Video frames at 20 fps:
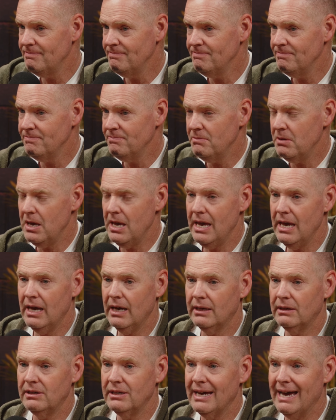Mm. Yeah.
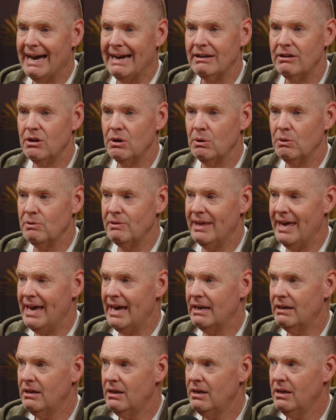And I know
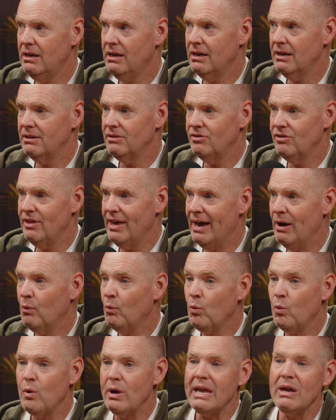that that
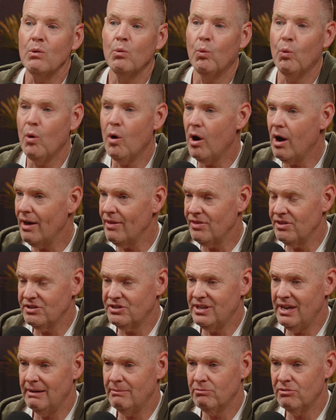we want the
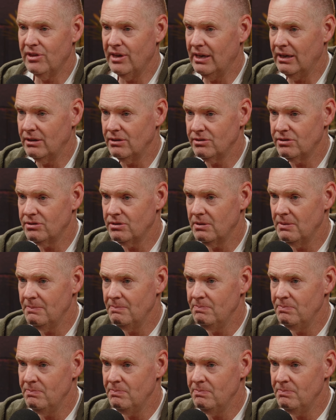same things.